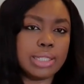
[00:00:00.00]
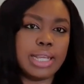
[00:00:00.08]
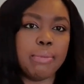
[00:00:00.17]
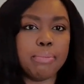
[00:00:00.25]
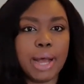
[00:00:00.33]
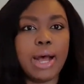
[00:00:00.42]

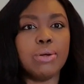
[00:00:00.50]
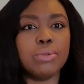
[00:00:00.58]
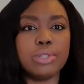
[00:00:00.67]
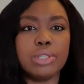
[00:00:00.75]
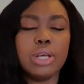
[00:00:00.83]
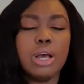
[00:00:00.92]
£10
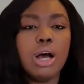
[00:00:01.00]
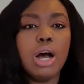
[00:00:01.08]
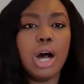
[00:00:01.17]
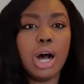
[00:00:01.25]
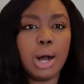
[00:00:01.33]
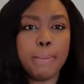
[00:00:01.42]

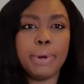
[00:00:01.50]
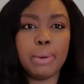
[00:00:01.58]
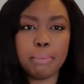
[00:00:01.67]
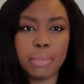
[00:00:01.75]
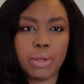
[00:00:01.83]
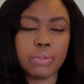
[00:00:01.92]
per
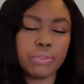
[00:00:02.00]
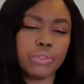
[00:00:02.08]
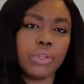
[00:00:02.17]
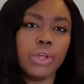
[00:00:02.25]
month.